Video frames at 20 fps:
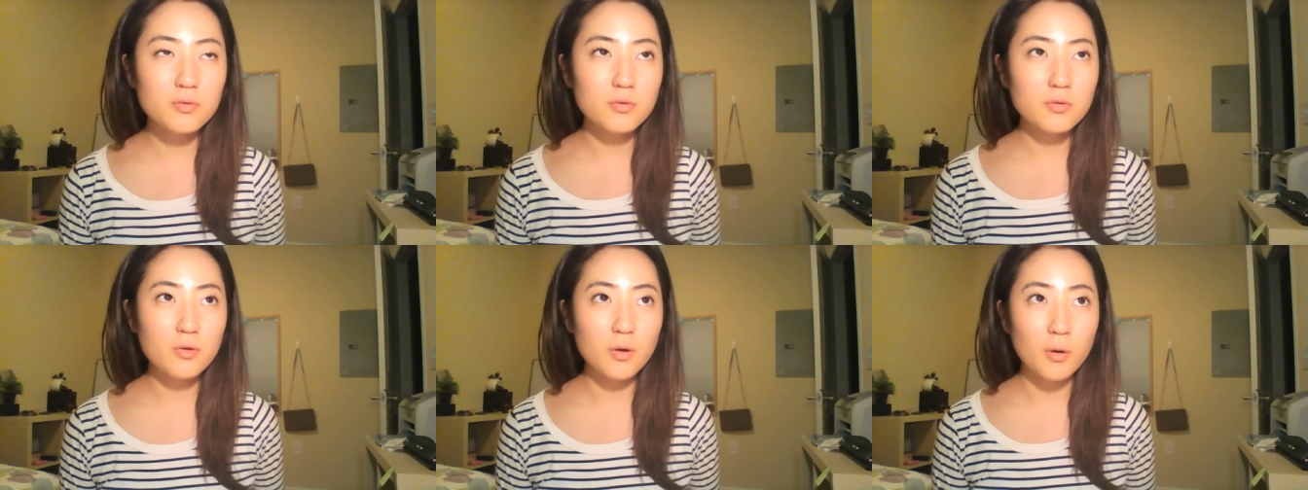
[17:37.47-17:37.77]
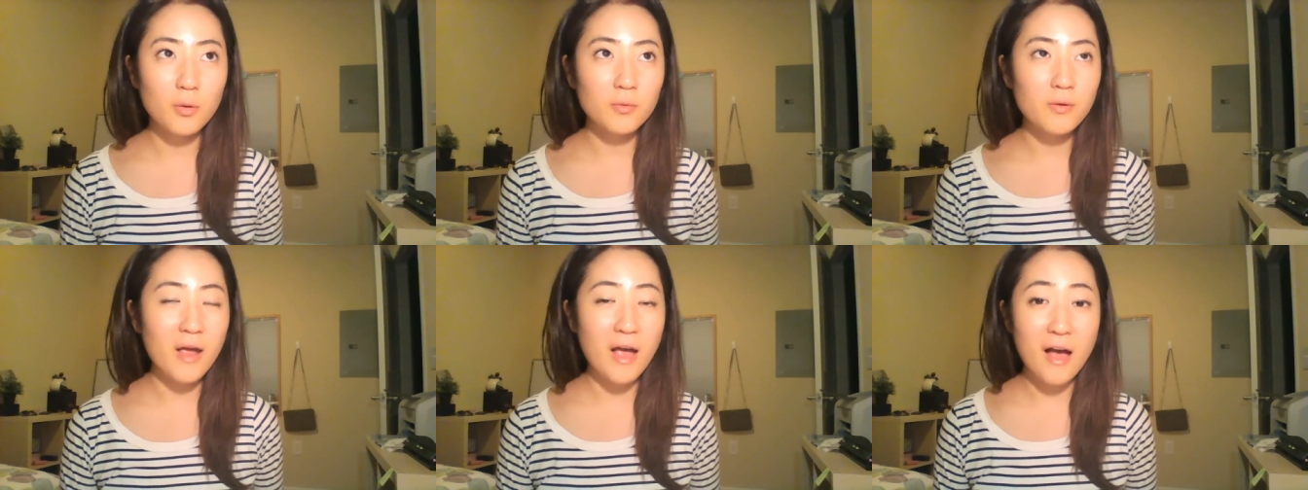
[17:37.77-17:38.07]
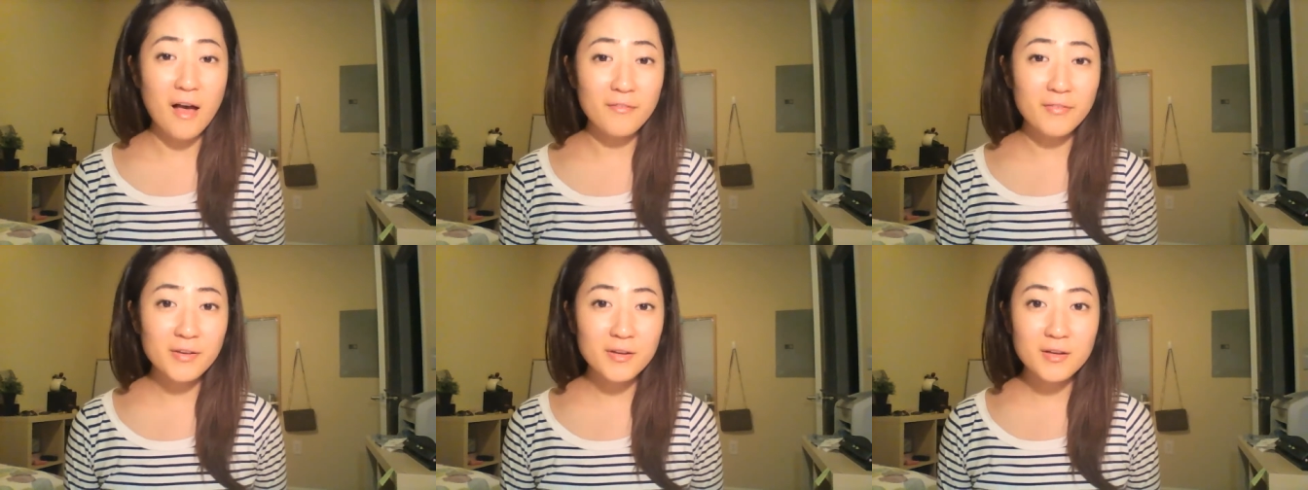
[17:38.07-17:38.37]
don't
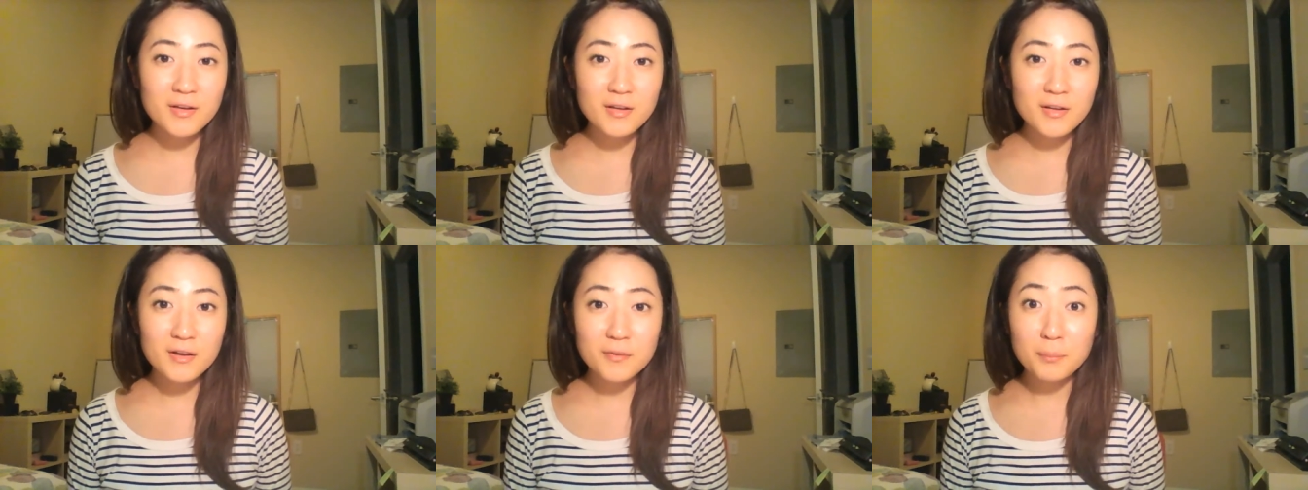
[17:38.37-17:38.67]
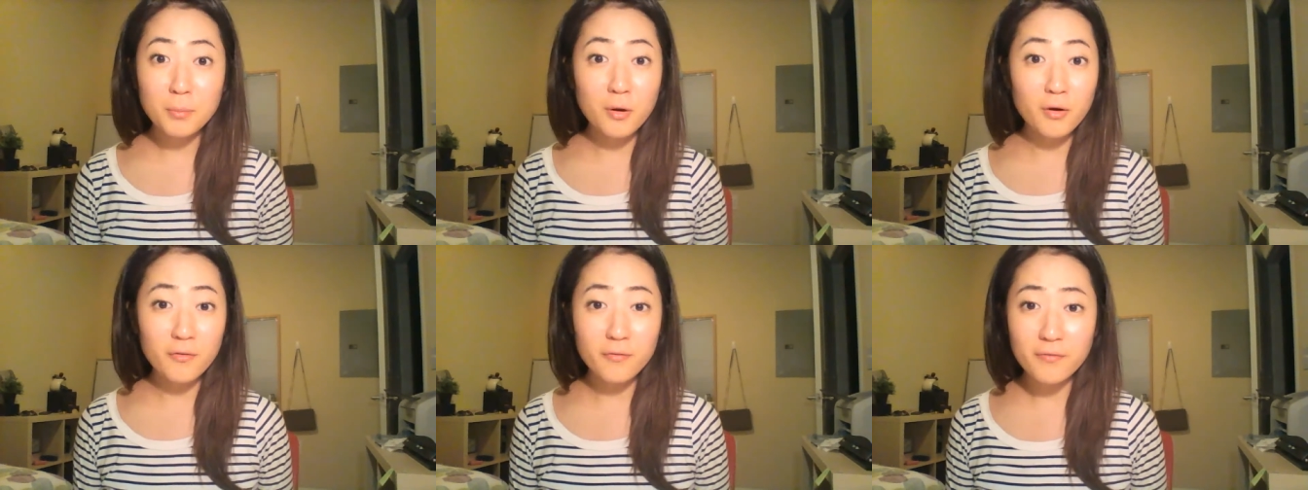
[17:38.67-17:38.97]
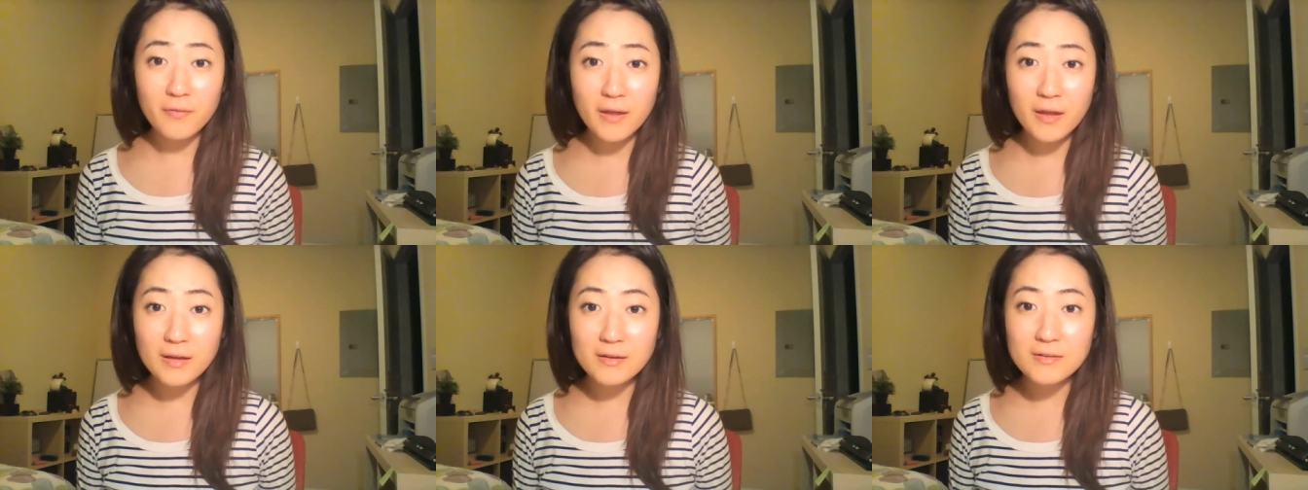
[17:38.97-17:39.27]
have it
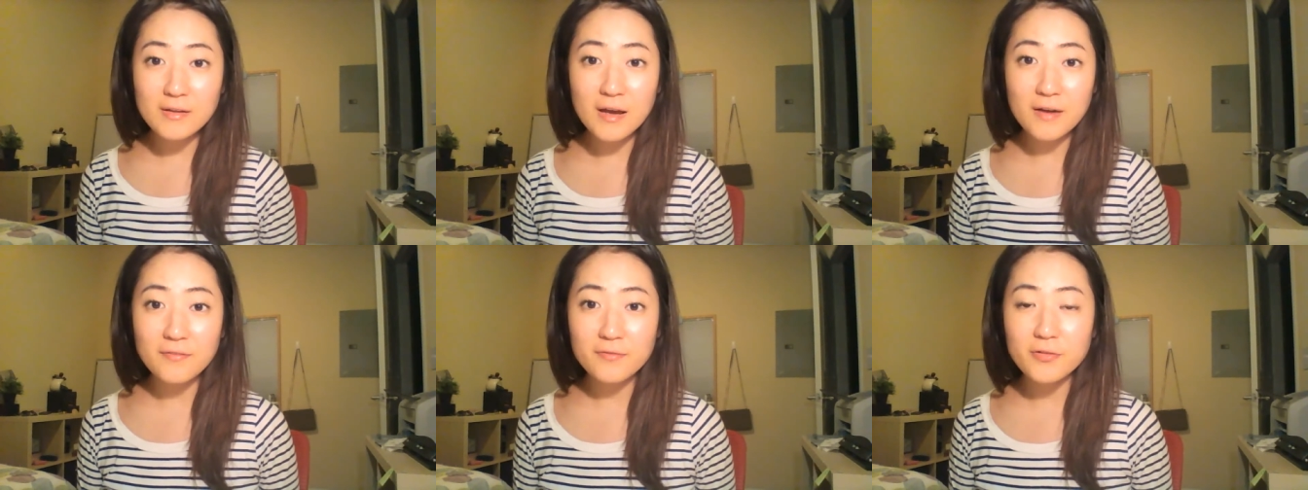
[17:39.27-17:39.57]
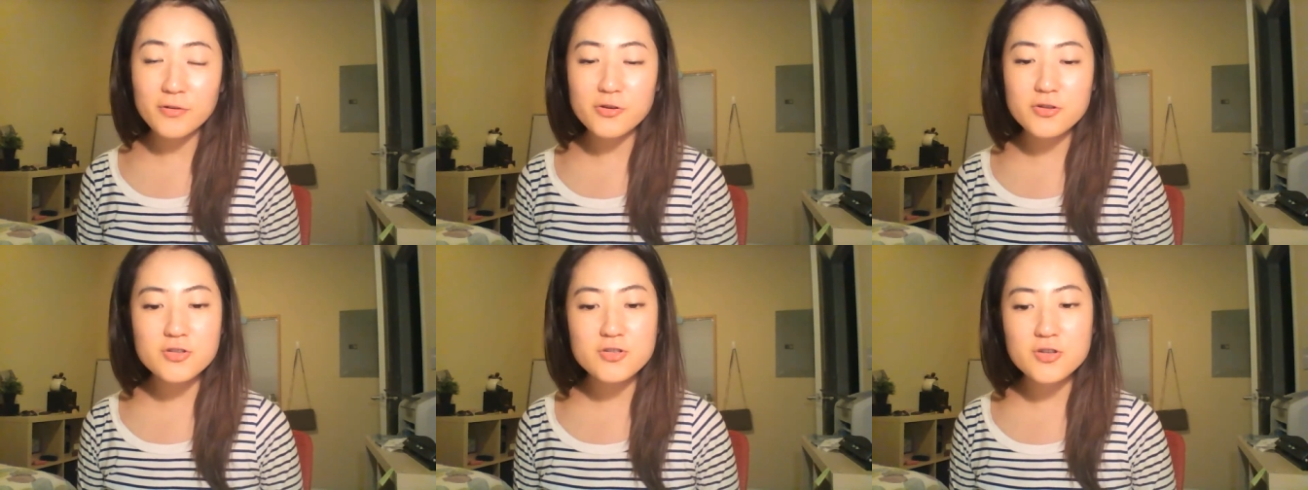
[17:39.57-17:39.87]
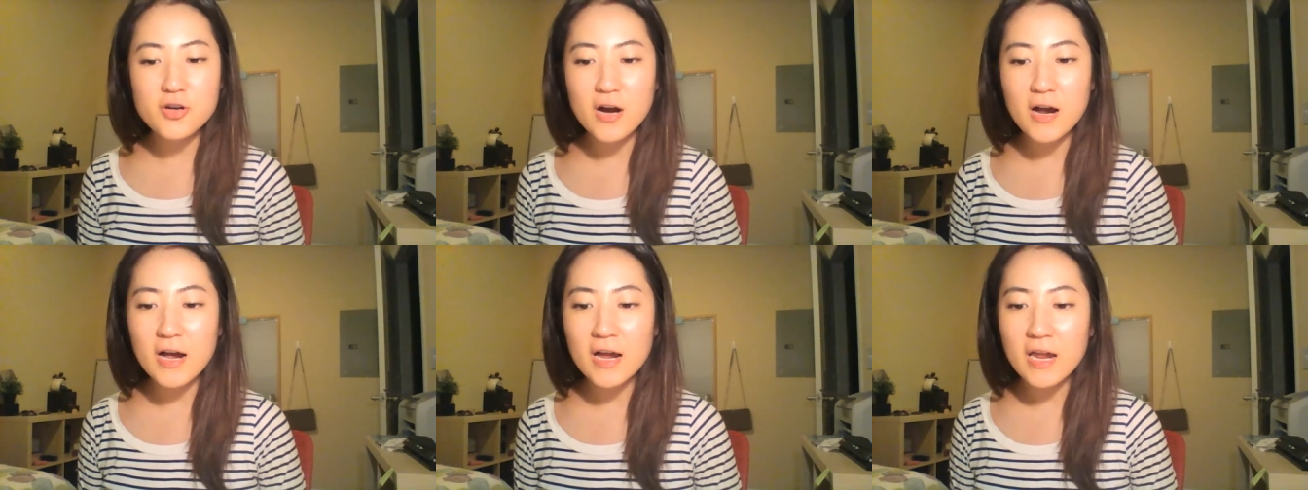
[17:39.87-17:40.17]
perfect at first
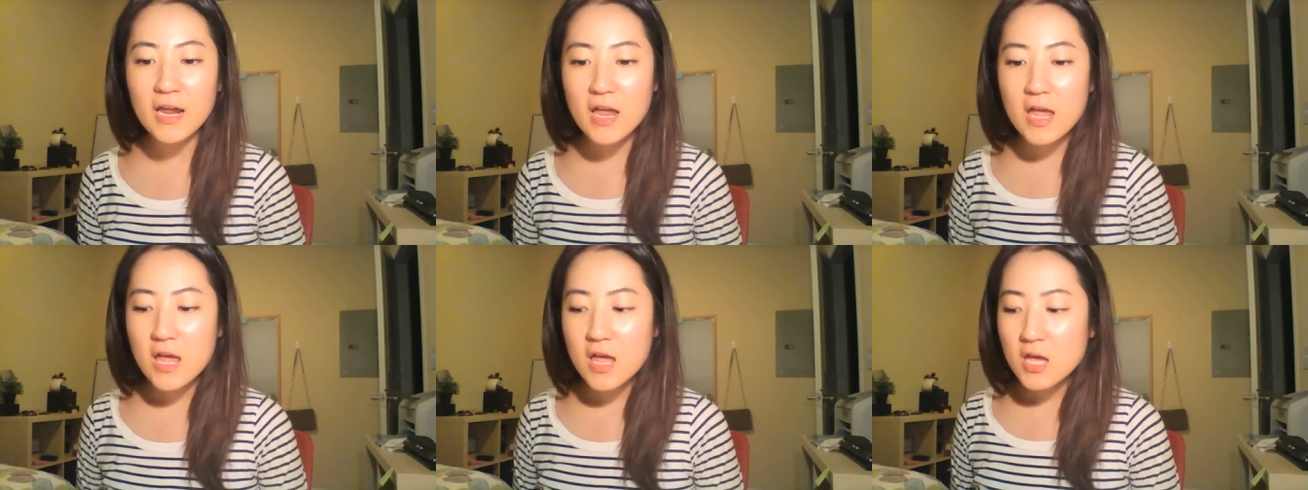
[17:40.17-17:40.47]
try.